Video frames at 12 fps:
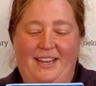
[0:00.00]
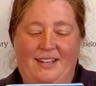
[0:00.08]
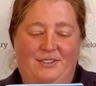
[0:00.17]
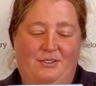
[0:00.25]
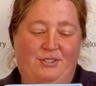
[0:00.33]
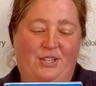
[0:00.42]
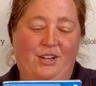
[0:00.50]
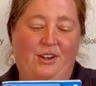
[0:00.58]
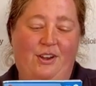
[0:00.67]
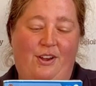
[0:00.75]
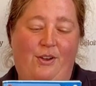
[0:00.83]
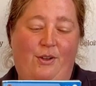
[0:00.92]
So
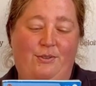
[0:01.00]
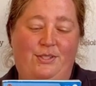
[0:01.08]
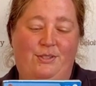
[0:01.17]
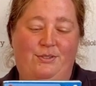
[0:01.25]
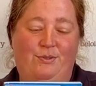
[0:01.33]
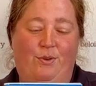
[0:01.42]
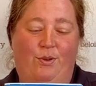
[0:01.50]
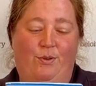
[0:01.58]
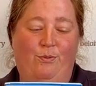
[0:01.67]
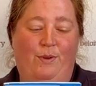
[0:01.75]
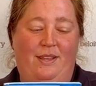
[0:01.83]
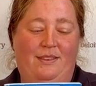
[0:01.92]
she goes to school
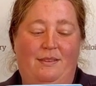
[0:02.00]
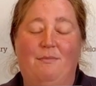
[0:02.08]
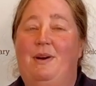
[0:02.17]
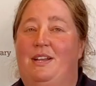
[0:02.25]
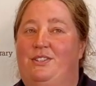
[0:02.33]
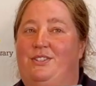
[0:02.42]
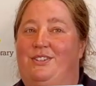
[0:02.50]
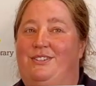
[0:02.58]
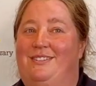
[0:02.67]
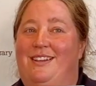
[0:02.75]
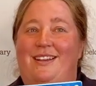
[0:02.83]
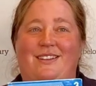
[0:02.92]
with
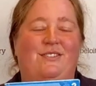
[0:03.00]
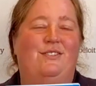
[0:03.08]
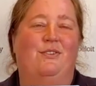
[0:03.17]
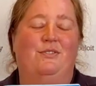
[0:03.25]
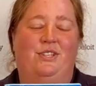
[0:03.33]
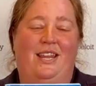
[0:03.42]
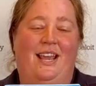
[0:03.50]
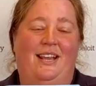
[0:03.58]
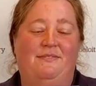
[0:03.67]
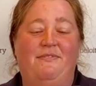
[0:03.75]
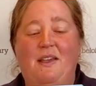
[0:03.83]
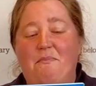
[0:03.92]
monsters. So she
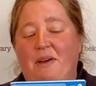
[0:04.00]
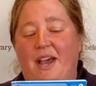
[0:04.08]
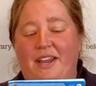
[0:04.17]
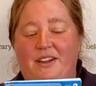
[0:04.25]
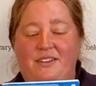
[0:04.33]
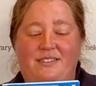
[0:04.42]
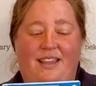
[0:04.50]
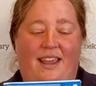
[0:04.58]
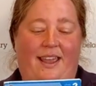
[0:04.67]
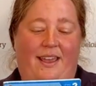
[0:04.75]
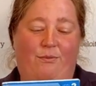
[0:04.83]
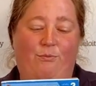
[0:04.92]
has vampires
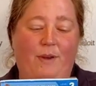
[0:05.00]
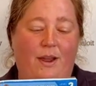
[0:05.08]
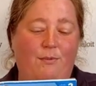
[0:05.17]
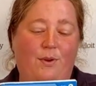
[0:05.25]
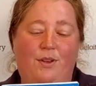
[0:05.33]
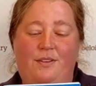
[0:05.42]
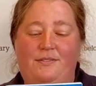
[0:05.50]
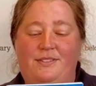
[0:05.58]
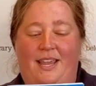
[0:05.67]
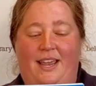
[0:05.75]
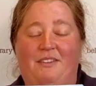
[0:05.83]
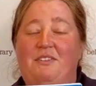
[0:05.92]
and werewolves
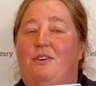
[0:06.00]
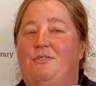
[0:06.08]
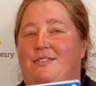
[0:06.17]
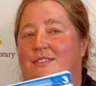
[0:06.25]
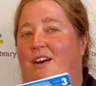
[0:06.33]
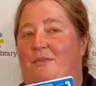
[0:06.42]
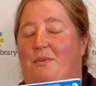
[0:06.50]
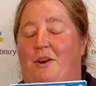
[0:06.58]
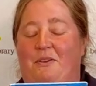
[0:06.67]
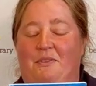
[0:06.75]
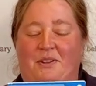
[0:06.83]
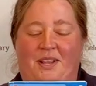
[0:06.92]
and ghosts all
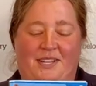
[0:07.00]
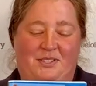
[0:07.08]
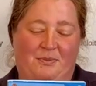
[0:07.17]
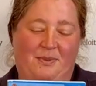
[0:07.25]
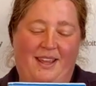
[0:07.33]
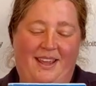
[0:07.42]
part of her classroom.